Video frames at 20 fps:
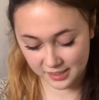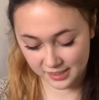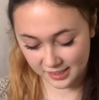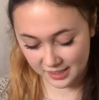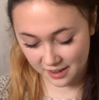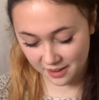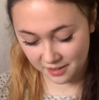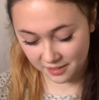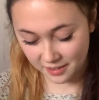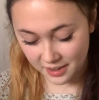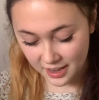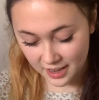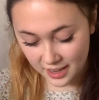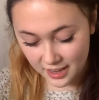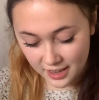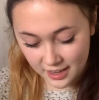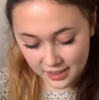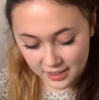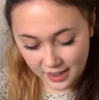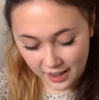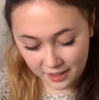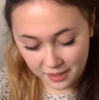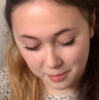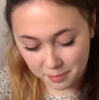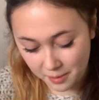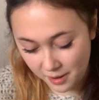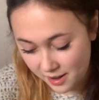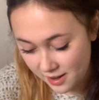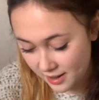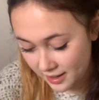So yeah, they're
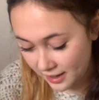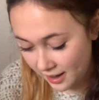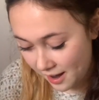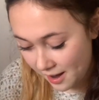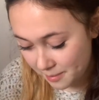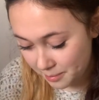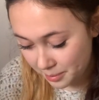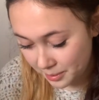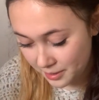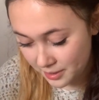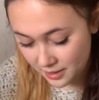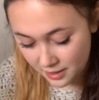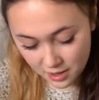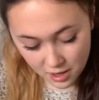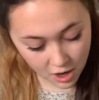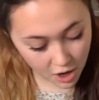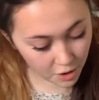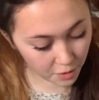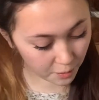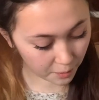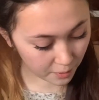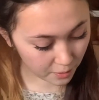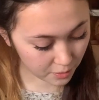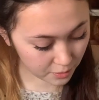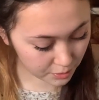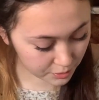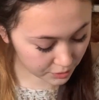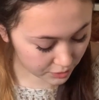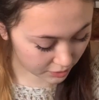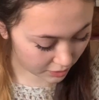piling up. Oh,
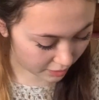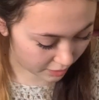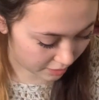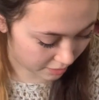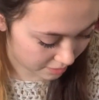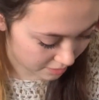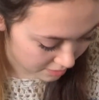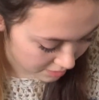also